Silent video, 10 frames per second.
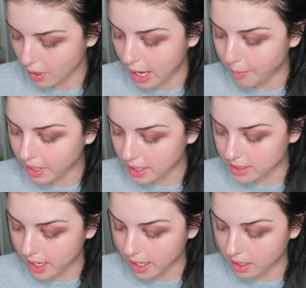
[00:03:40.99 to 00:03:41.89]
Now I'm going to
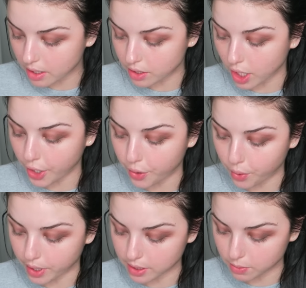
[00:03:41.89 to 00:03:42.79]
take Dark
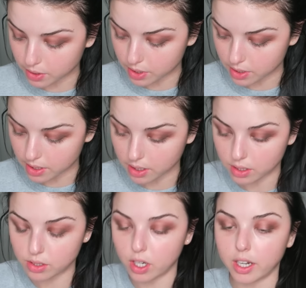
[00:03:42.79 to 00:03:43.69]
Horse, which is the
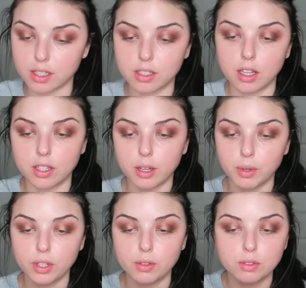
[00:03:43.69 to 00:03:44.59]
darkest color that
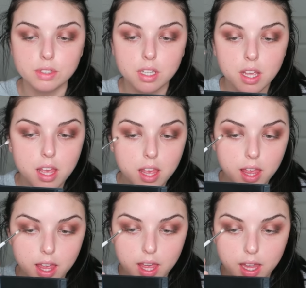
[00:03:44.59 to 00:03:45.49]
we used,
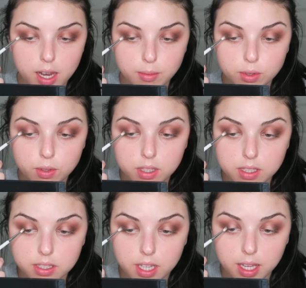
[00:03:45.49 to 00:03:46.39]
and I'm doing the
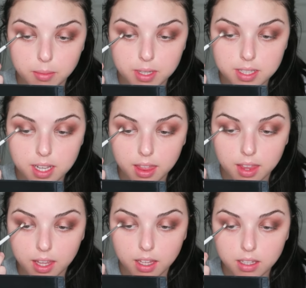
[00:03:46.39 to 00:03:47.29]
same exact
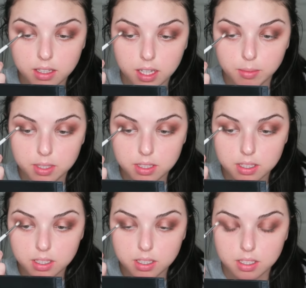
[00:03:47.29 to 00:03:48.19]
thing. I'm
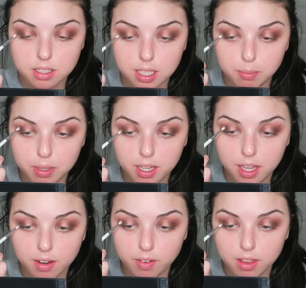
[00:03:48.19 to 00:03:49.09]
just
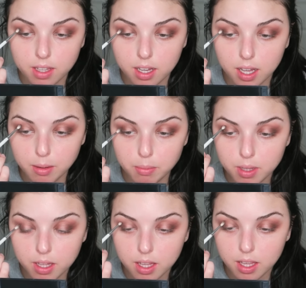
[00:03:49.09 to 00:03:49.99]
deepening everything up
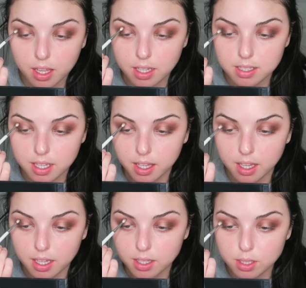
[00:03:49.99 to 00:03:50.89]
and
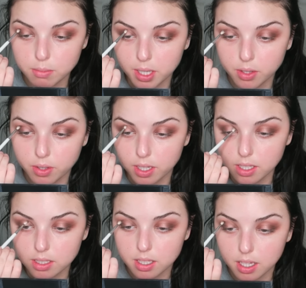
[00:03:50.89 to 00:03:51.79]
taking it into my
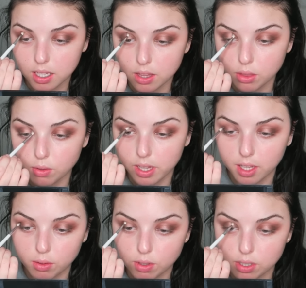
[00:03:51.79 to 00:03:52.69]
crease through
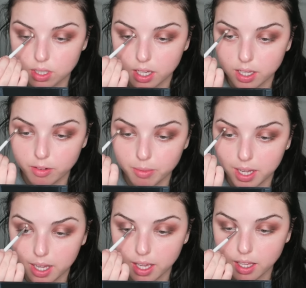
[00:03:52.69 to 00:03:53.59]
the socket of my
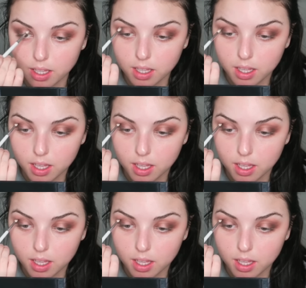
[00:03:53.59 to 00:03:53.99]
eye